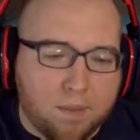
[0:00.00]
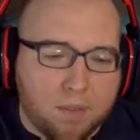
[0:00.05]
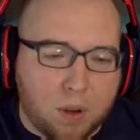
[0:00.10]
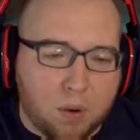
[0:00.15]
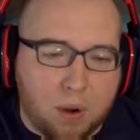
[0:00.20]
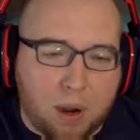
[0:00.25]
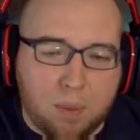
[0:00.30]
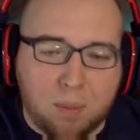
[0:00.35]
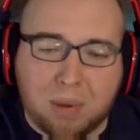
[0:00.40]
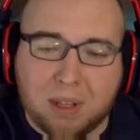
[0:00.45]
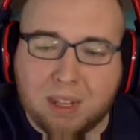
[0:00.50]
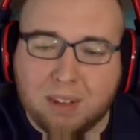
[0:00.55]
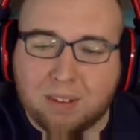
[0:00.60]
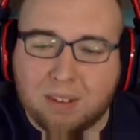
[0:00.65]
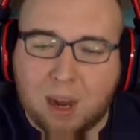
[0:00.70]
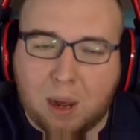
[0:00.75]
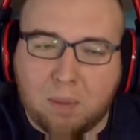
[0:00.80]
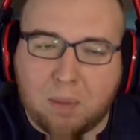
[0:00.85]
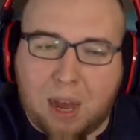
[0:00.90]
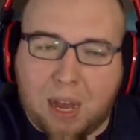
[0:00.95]
All right. But this
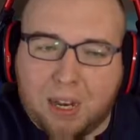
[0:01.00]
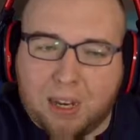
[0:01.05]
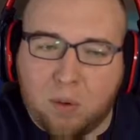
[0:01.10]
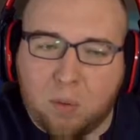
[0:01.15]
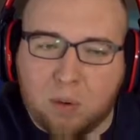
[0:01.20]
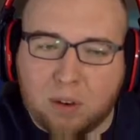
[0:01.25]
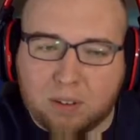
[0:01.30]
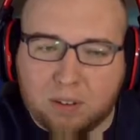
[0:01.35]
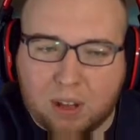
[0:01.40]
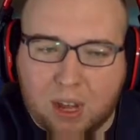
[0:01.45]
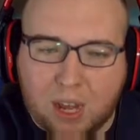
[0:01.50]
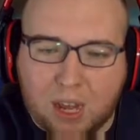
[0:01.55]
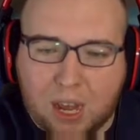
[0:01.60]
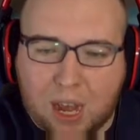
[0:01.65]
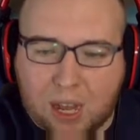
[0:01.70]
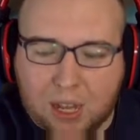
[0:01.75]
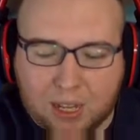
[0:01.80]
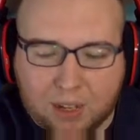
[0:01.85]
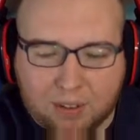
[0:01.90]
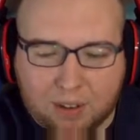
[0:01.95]
time I did want to say,
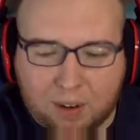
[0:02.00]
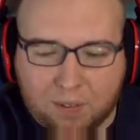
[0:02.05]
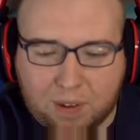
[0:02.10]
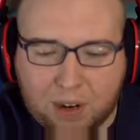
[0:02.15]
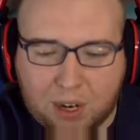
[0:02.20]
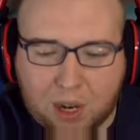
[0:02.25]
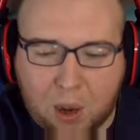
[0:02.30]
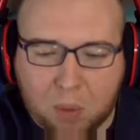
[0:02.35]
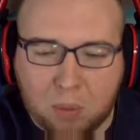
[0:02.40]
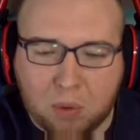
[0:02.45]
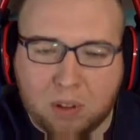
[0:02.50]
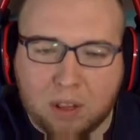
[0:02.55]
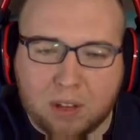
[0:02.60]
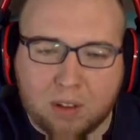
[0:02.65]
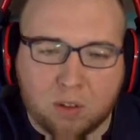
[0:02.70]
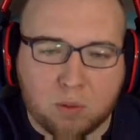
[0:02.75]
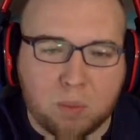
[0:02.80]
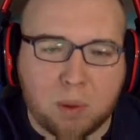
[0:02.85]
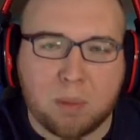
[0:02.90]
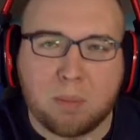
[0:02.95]
like I said, I've got a couple of
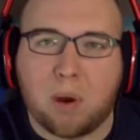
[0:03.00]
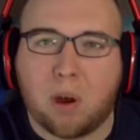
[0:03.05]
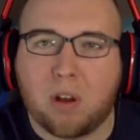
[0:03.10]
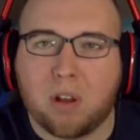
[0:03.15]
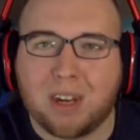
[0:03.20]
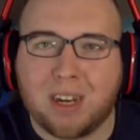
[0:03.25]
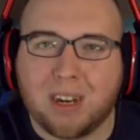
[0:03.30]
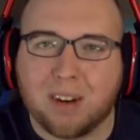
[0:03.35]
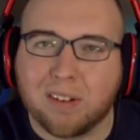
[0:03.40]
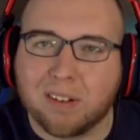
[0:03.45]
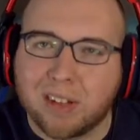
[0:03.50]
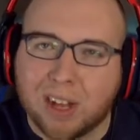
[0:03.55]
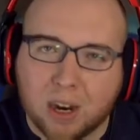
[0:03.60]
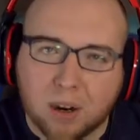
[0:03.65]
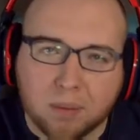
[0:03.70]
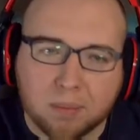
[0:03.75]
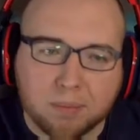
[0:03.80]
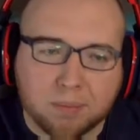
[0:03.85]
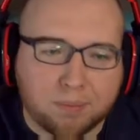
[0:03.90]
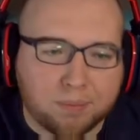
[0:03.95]
things spitballing here and there.